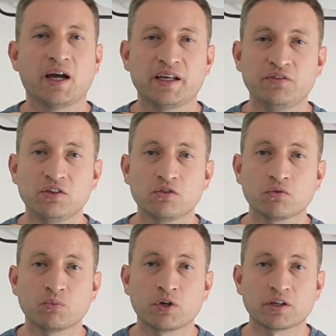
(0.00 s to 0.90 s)
And if it
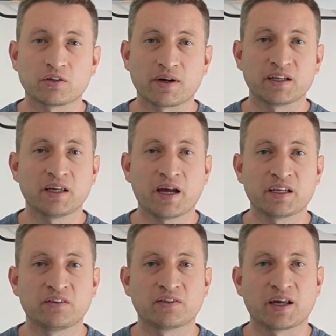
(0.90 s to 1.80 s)
doesn't work correctly at
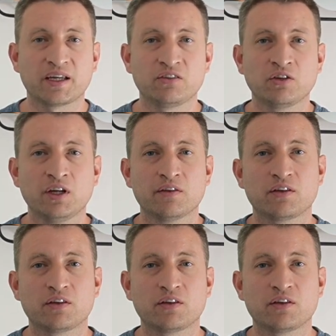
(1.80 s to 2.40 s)
any stage,